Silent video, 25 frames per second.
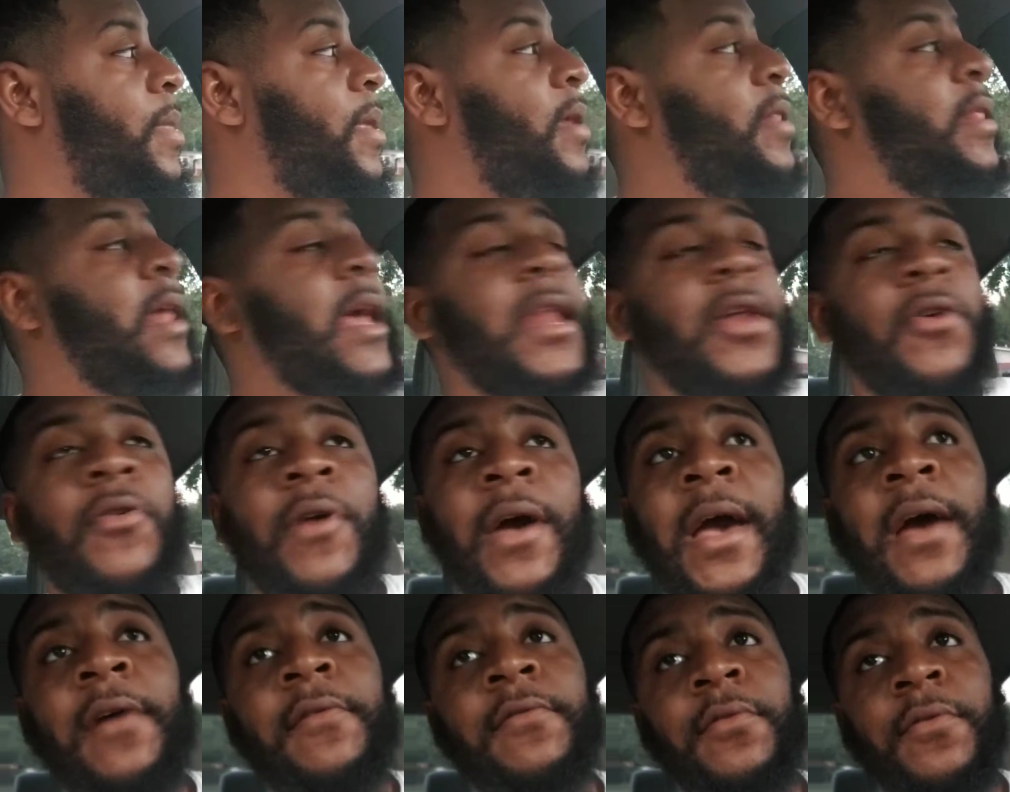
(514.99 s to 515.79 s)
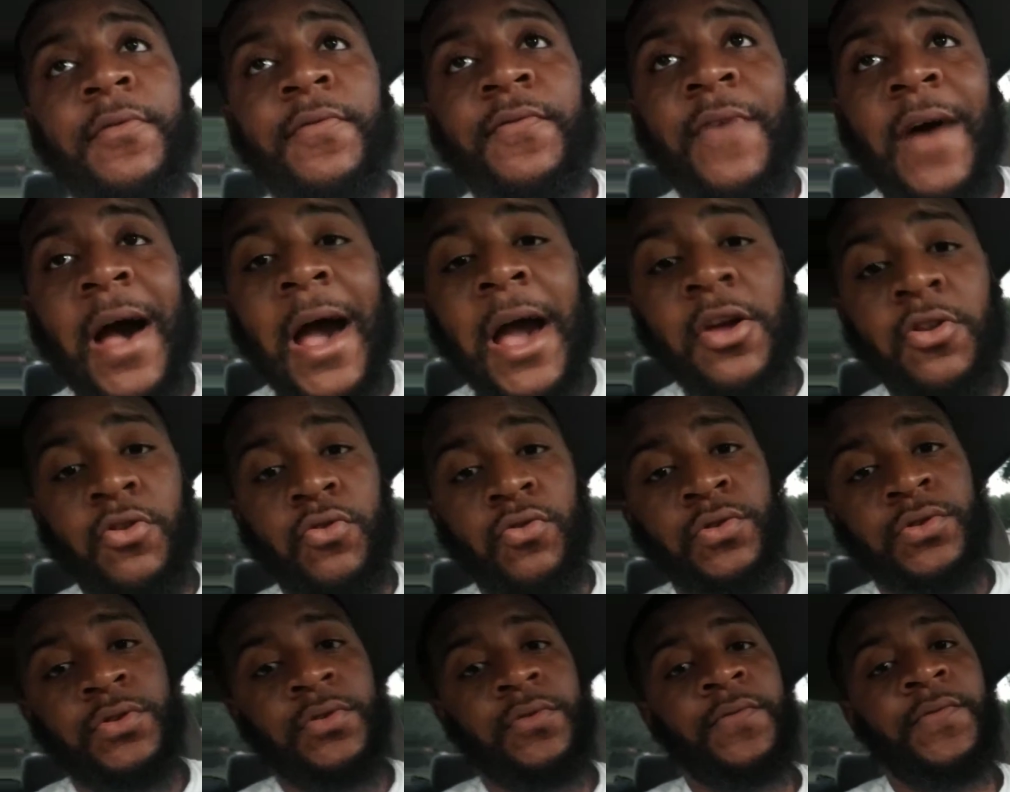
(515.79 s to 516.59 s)
they don't have the
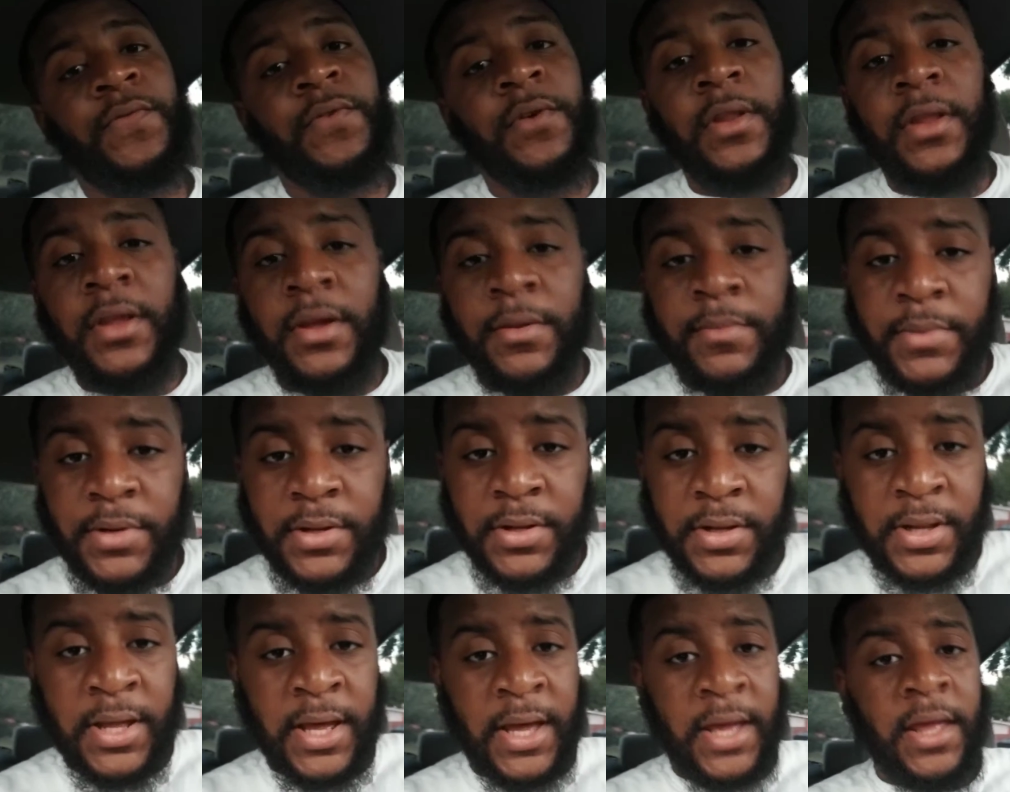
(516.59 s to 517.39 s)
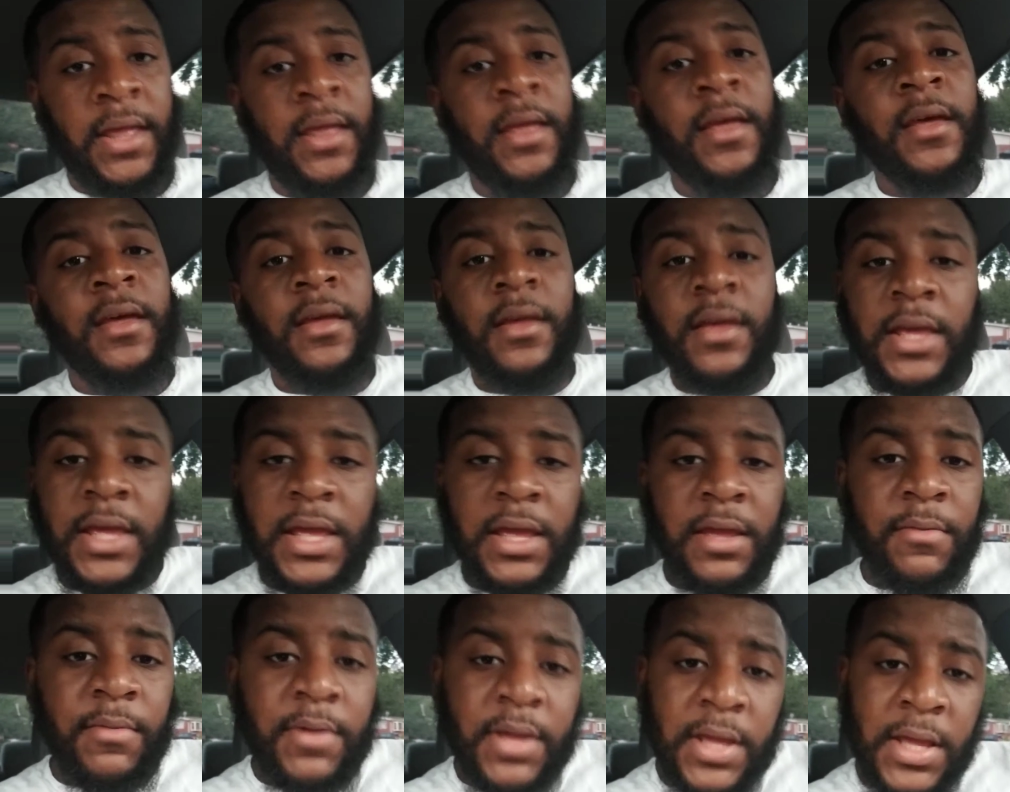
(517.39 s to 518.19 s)
fighters for them to like
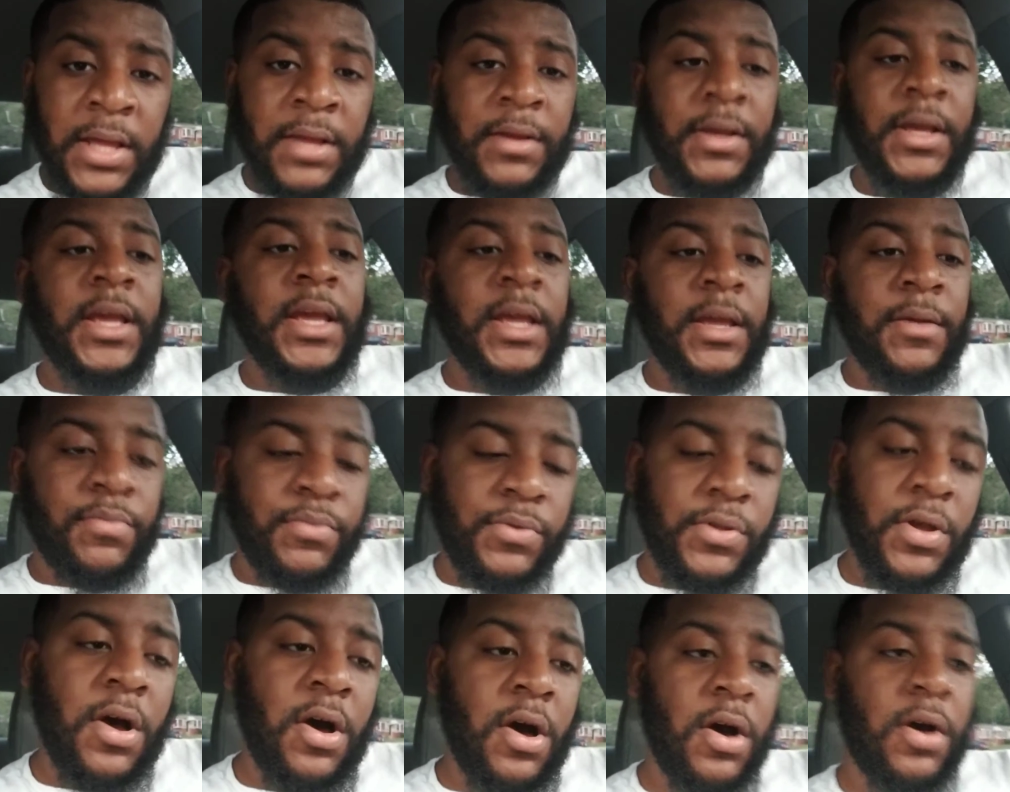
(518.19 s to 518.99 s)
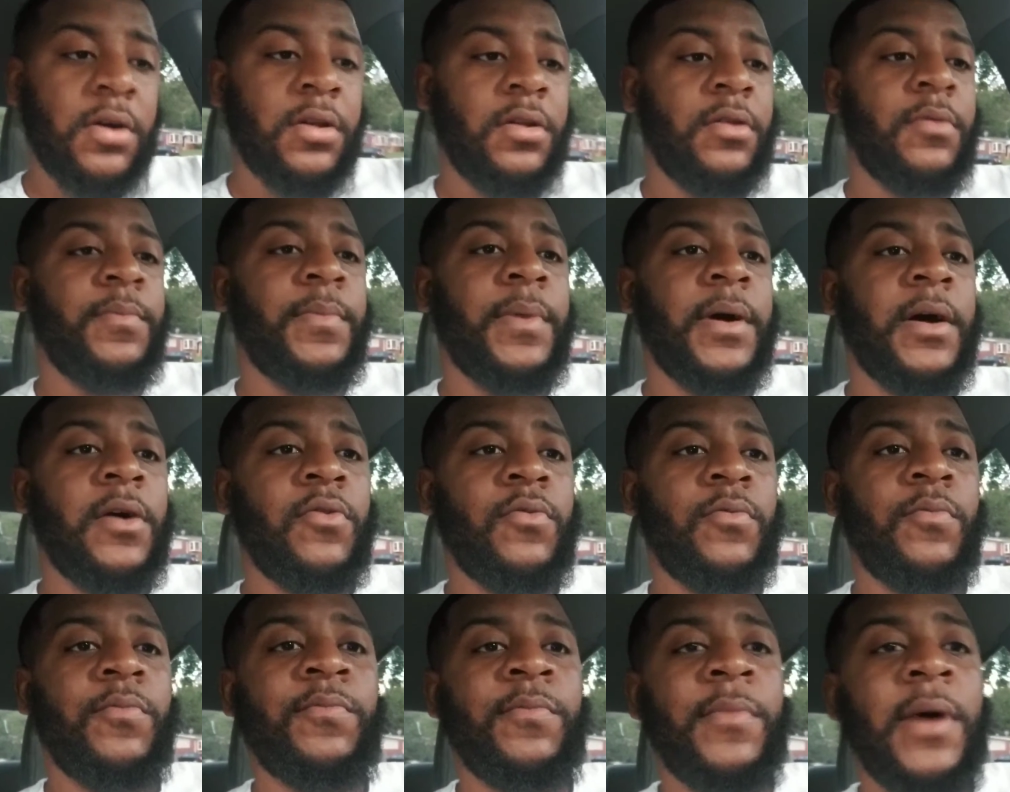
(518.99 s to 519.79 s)
keep talking
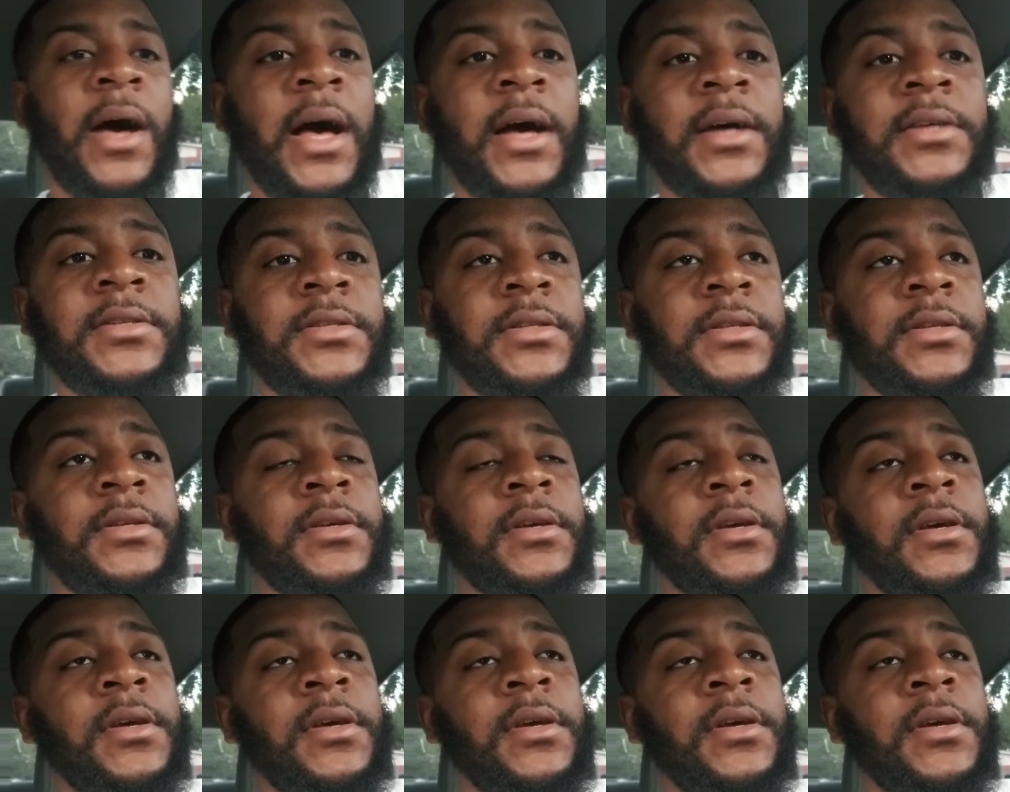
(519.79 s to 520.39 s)
about boxing